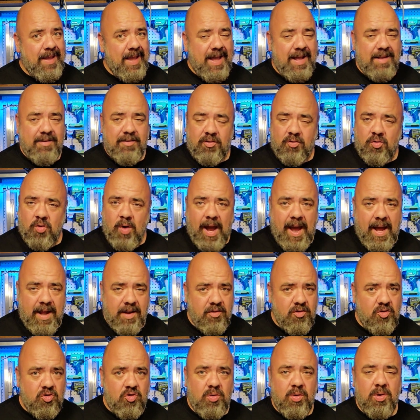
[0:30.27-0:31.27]
It's
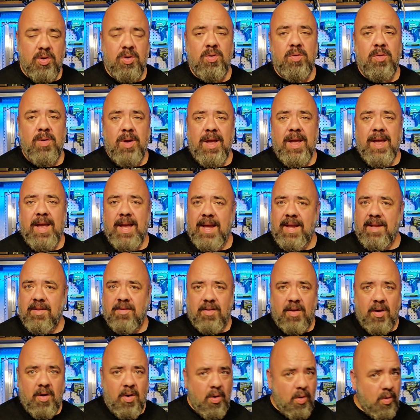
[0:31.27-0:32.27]
tried and true,
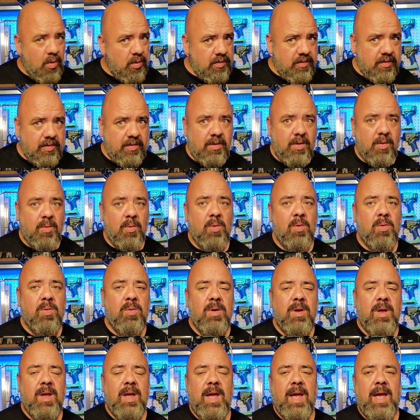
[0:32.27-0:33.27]
it's old
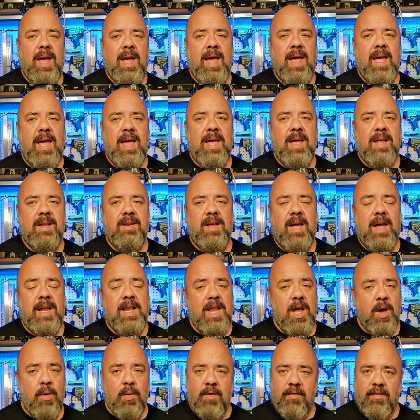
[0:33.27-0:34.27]
school, and I
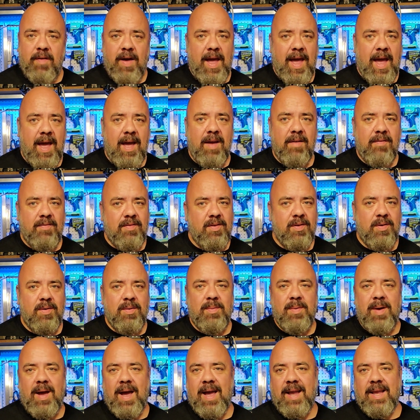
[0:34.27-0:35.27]
know if I have to,
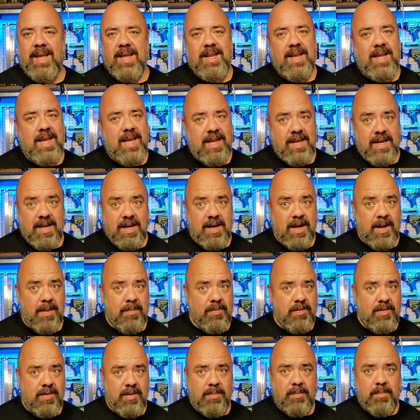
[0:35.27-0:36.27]
I can heat it
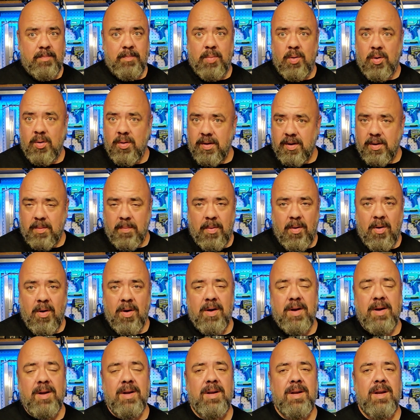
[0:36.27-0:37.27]
up to pull it
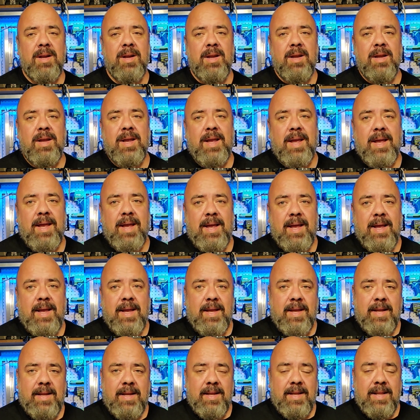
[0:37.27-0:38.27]
apart.
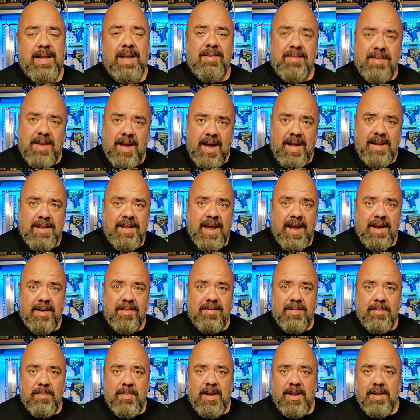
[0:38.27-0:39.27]
That's contact
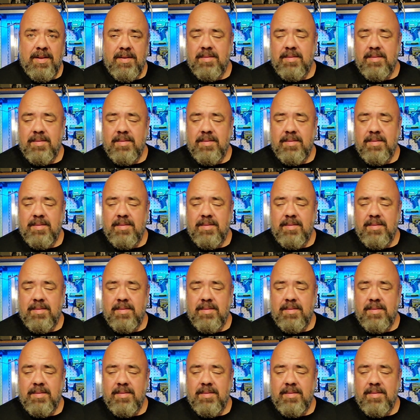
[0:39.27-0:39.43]
cement.